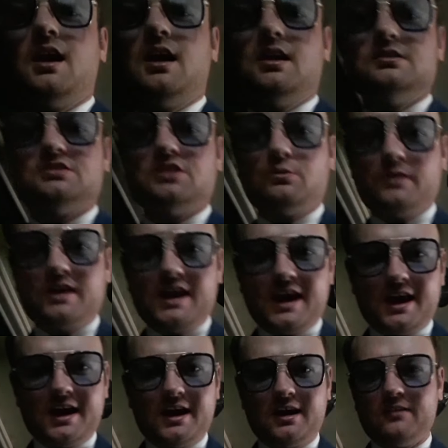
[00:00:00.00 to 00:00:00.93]
so we
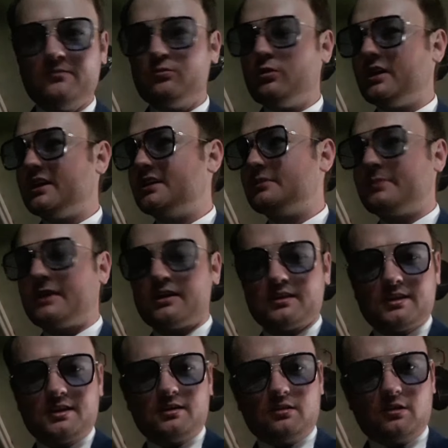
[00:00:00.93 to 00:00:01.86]
have what about a
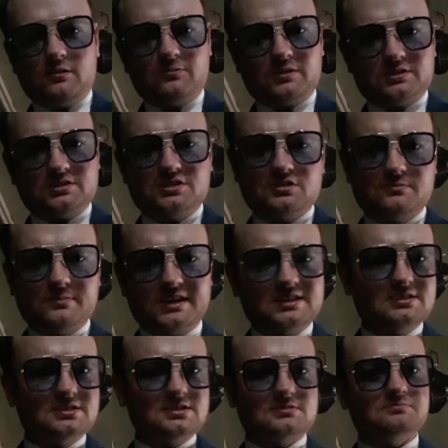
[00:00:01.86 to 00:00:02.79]
little over two
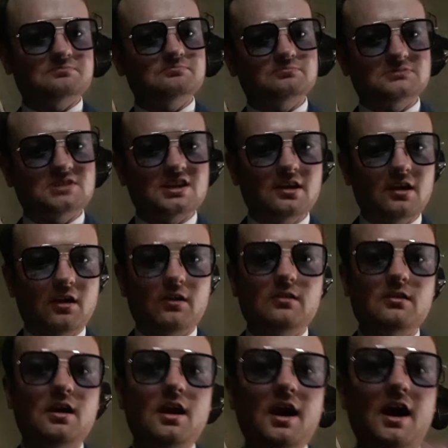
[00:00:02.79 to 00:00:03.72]
months
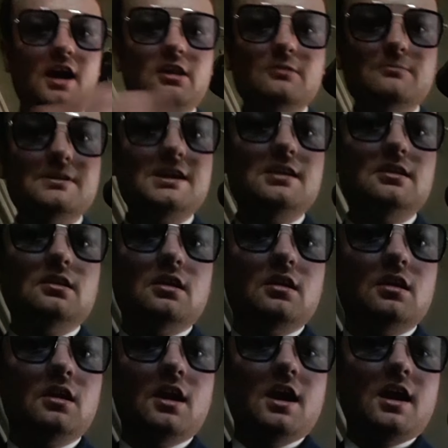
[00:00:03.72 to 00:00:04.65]
till Halloween,
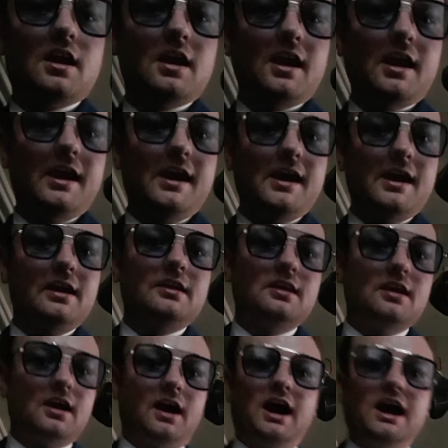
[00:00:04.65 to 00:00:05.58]

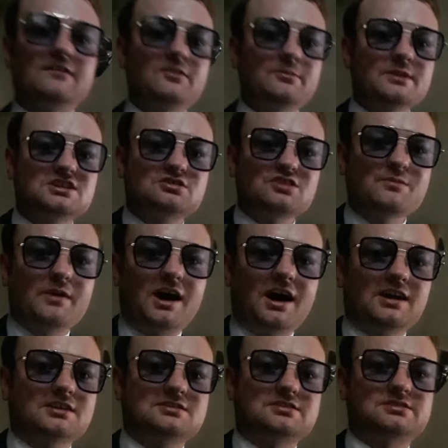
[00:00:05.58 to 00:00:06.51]
and I have a mystery
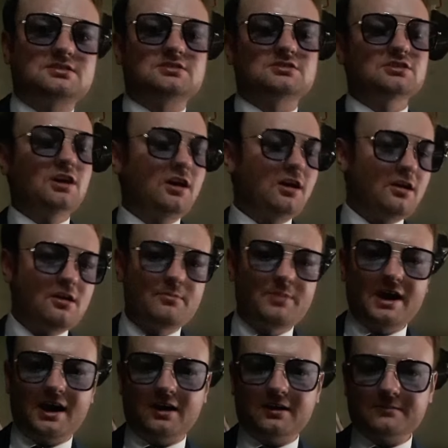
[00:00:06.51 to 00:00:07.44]
box. So
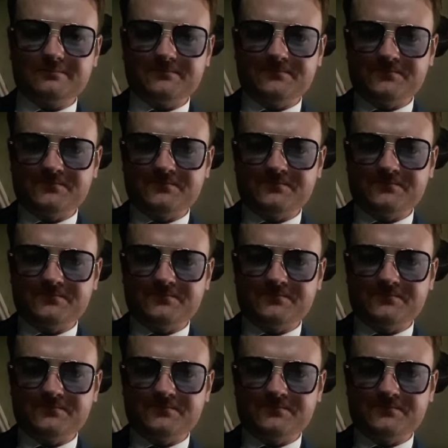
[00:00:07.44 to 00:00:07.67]
about